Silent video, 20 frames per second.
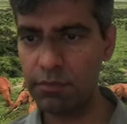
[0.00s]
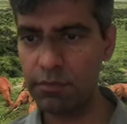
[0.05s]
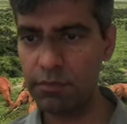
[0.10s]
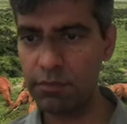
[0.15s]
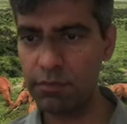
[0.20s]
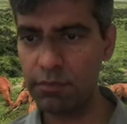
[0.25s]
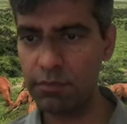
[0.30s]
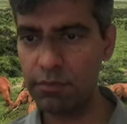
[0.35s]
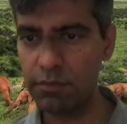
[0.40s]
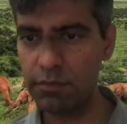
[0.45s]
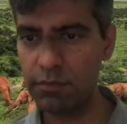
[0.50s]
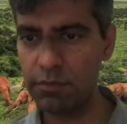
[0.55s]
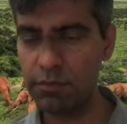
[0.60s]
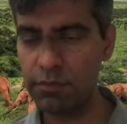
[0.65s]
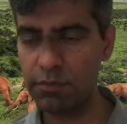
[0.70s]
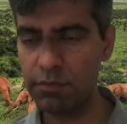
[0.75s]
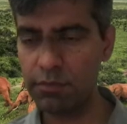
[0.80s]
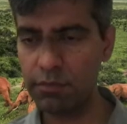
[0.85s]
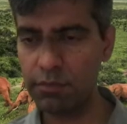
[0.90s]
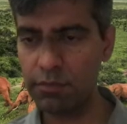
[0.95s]

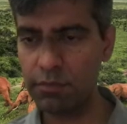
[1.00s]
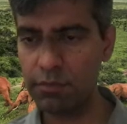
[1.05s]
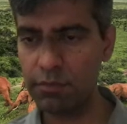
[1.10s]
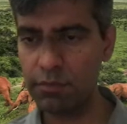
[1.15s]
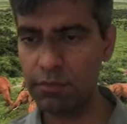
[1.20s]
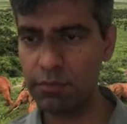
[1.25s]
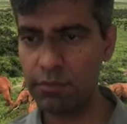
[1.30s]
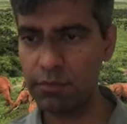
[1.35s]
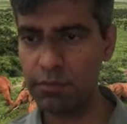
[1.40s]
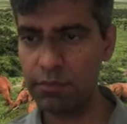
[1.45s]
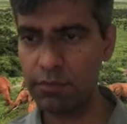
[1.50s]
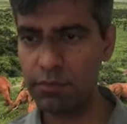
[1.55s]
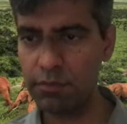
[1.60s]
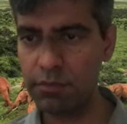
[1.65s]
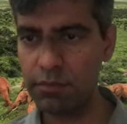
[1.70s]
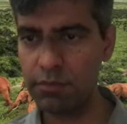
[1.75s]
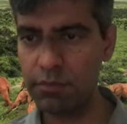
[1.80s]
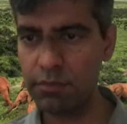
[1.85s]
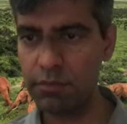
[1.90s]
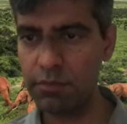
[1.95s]

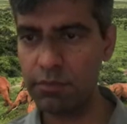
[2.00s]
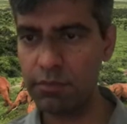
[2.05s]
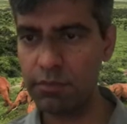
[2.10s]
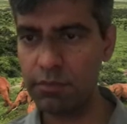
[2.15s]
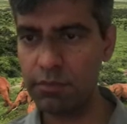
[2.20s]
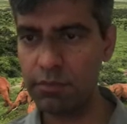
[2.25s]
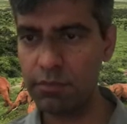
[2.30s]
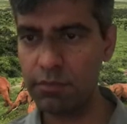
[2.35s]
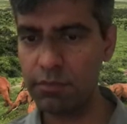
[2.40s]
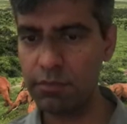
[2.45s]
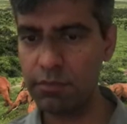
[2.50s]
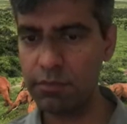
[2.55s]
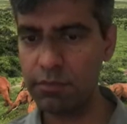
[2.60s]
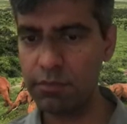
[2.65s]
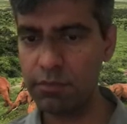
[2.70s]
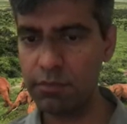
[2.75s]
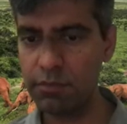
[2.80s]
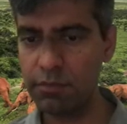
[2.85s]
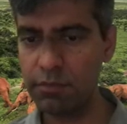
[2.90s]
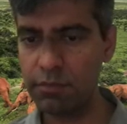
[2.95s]

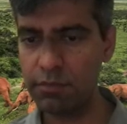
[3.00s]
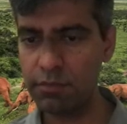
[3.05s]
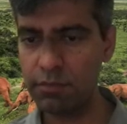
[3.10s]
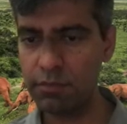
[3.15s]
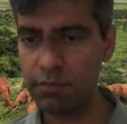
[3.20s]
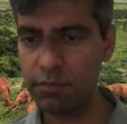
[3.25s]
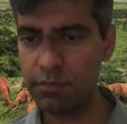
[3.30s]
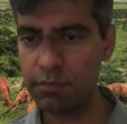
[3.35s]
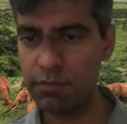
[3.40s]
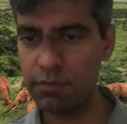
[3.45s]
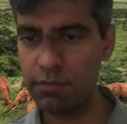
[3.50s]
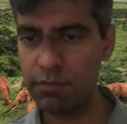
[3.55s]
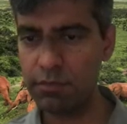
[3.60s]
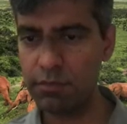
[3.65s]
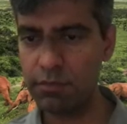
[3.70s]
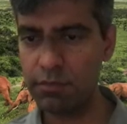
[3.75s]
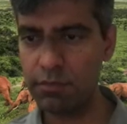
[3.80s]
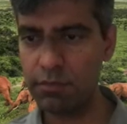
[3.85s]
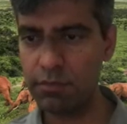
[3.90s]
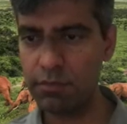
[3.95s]

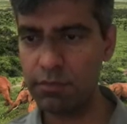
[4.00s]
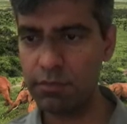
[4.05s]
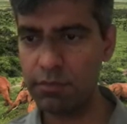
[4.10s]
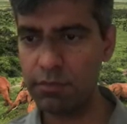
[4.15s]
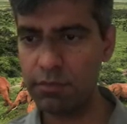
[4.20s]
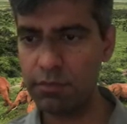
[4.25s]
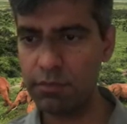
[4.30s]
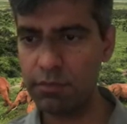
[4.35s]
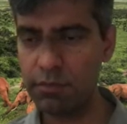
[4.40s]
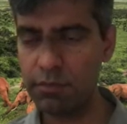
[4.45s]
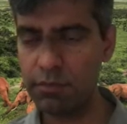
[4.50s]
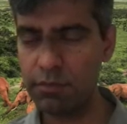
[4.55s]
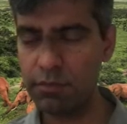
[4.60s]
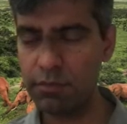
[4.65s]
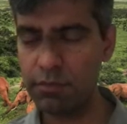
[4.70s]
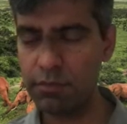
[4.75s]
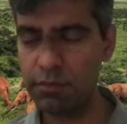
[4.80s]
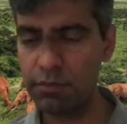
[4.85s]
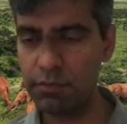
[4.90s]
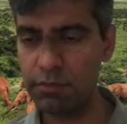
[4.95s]

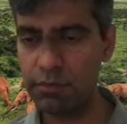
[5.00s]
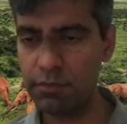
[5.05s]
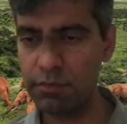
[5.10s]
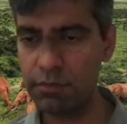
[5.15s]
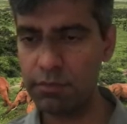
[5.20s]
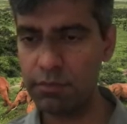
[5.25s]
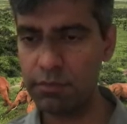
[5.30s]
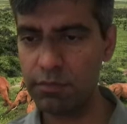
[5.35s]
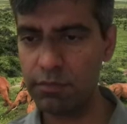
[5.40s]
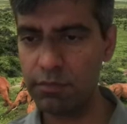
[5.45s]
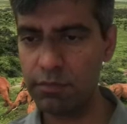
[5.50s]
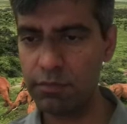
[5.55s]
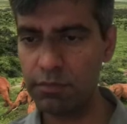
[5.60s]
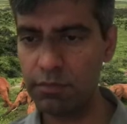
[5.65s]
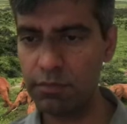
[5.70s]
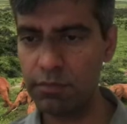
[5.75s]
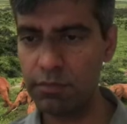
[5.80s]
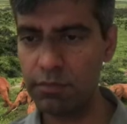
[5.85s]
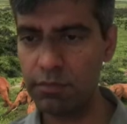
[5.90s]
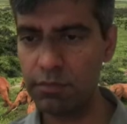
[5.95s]

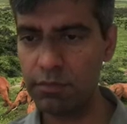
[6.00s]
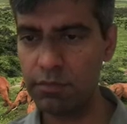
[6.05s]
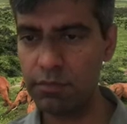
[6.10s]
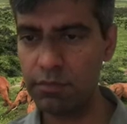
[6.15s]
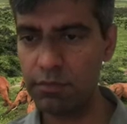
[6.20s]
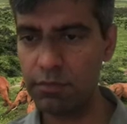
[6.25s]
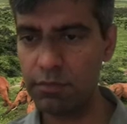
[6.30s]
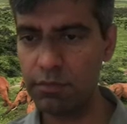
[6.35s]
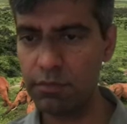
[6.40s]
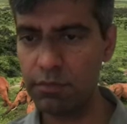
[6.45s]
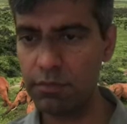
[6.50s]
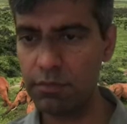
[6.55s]
This person isn't speaking.